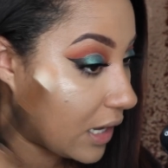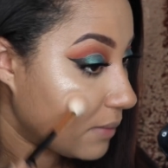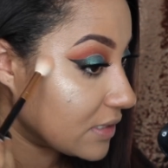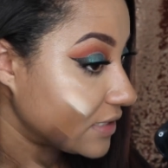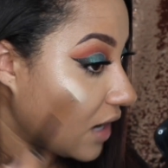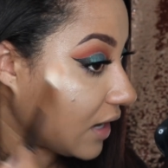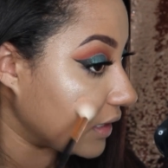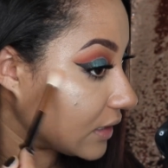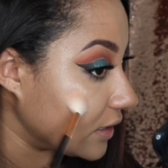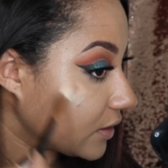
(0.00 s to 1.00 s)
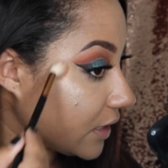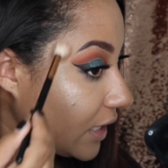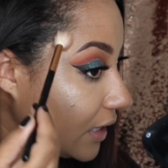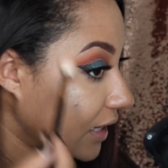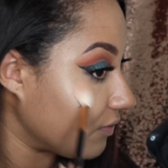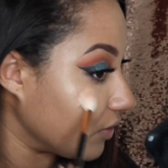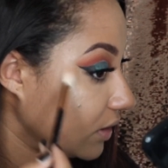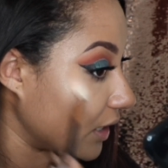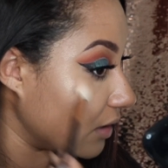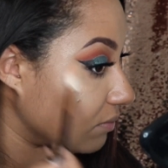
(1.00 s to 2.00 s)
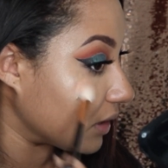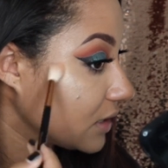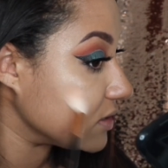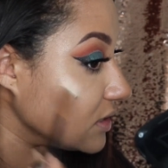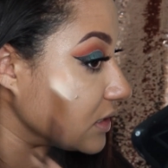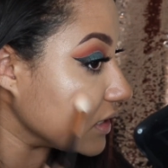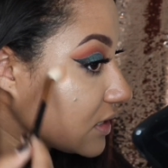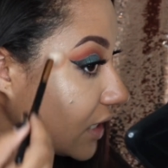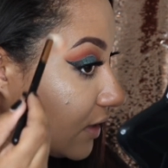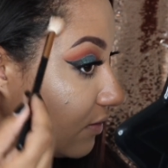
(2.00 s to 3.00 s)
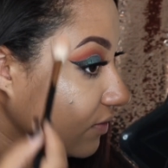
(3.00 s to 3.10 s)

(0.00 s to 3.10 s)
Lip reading: It's not glittery, and I feel like it blends into the skin